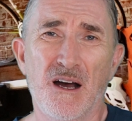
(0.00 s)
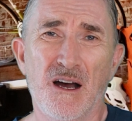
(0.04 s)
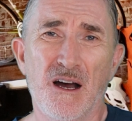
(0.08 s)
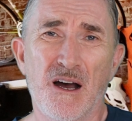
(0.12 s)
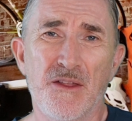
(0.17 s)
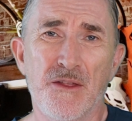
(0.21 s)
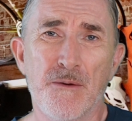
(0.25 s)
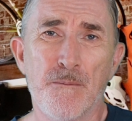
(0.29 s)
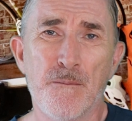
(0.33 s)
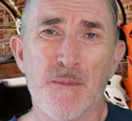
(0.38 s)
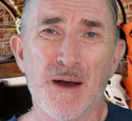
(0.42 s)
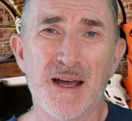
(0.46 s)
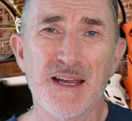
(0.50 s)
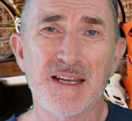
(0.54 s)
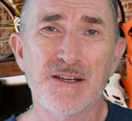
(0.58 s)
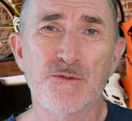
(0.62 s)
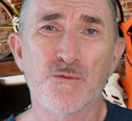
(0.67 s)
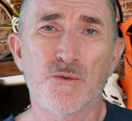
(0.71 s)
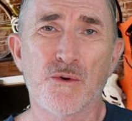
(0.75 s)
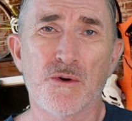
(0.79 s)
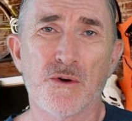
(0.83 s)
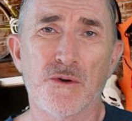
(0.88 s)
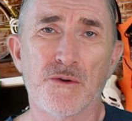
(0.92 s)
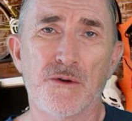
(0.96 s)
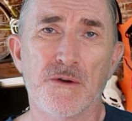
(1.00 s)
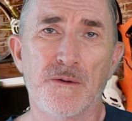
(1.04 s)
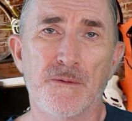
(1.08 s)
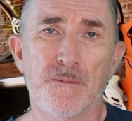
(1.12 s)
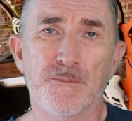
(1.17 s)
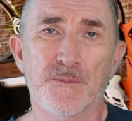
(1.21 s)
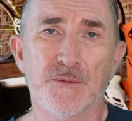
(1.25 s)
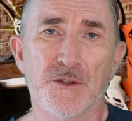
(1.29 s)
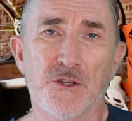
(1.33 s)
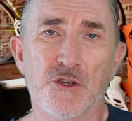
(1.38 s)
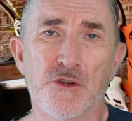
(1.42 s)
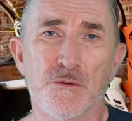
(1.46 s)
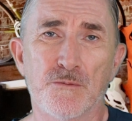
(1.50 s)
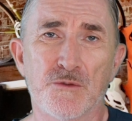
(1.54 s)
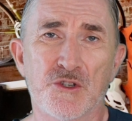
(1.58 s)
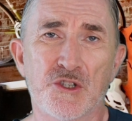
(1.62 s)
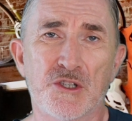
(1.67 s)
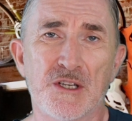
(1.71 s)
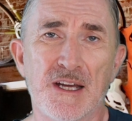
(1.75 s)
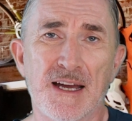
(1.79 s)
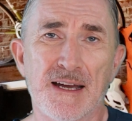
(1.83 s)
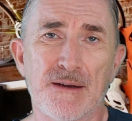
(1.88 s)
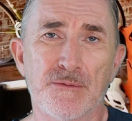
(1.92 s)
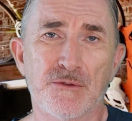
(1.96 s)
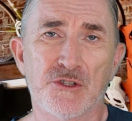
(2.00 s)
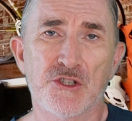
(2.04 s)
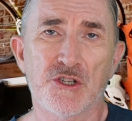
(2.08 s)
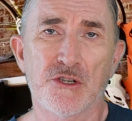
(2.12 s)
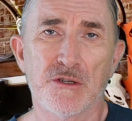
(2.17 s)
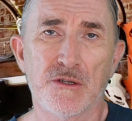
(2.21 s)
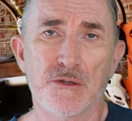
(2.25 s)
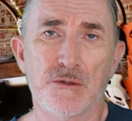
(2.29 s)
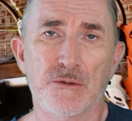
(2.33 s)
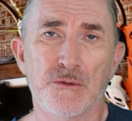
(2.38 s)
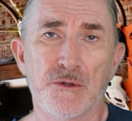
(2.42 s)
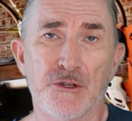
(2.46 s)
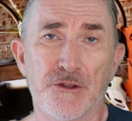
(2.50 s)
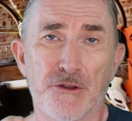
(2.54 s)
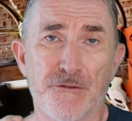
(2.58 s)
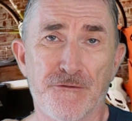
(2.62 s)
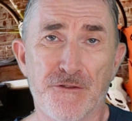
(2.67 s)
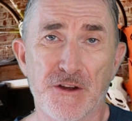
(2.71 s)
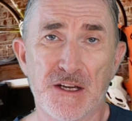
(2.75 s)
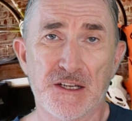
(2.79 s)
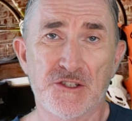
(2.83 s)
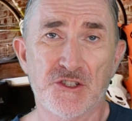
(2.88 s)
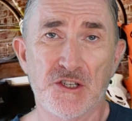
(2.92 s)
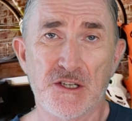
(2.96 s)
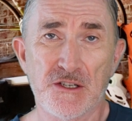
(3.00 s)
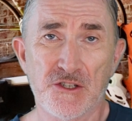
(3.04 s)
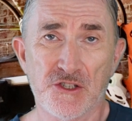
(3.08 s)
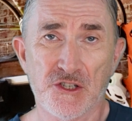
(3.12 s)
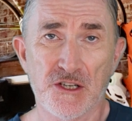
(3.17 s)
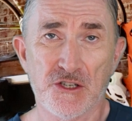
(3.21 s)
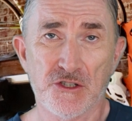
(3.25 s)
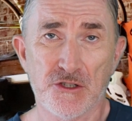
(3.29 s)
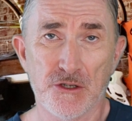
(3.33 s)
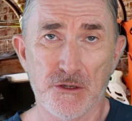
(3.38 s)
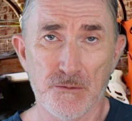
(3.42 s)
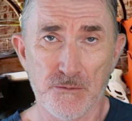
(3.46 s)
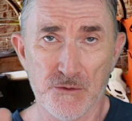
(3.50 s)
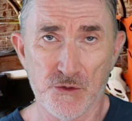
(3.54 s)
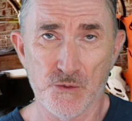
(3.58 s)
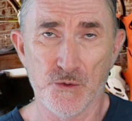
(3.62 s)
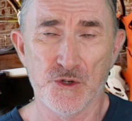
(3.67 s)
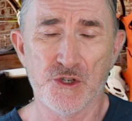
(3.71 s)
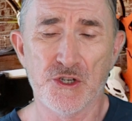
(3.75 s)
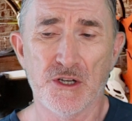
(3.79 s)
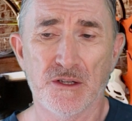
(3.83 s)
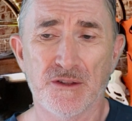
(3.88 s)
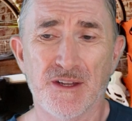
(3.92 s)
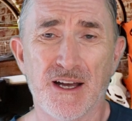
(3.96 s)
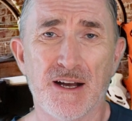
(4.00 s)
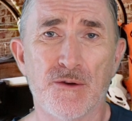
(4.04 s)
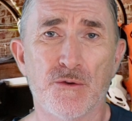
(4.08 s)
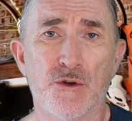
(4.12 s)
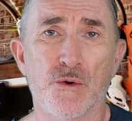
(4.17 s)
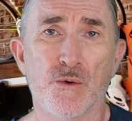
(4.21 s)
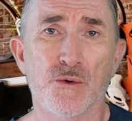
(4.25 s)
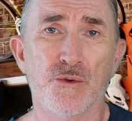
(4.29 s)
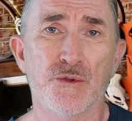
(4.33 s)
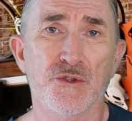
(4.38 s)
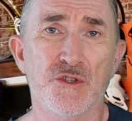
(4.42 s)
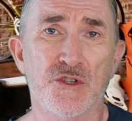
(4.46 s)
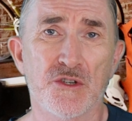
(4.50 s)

and the main one comes down to the fixing systems, which I'll now go on